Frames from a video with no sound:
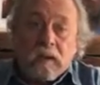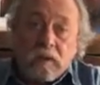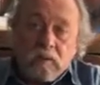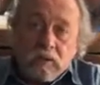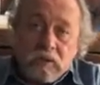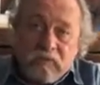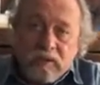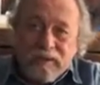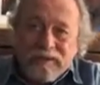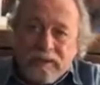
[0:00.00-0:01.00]
And I was
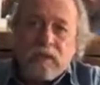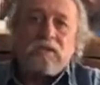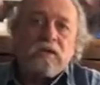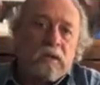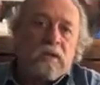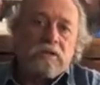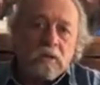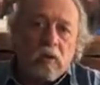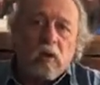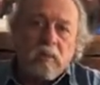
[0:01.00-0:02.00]
feeling less and less
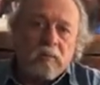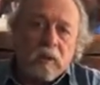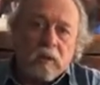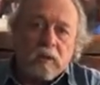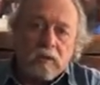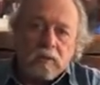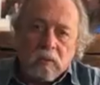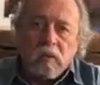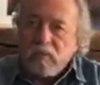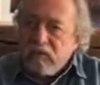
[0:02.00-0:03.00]
at home in America.
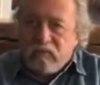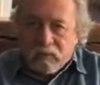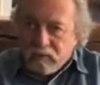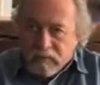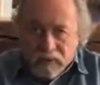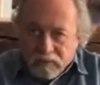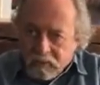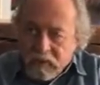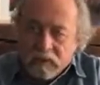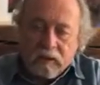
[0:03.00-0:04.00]
Long before
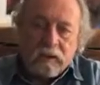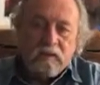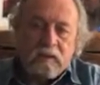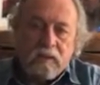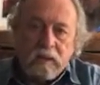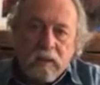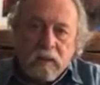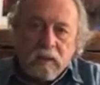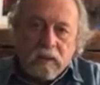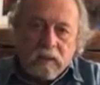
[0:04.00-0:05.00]
Donald got elected,
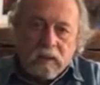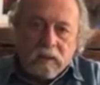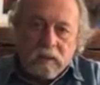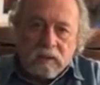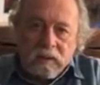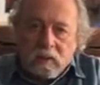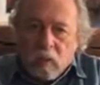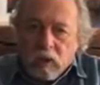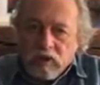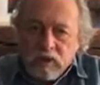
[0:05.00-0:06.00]
it
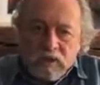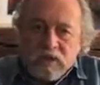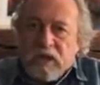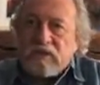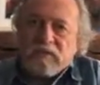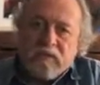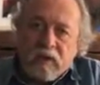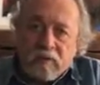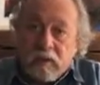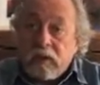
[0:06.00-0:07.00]
wasn't
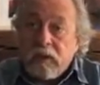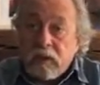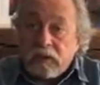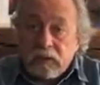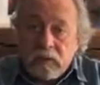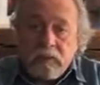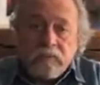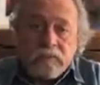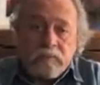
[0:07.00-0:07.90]
satisfying me intellectually.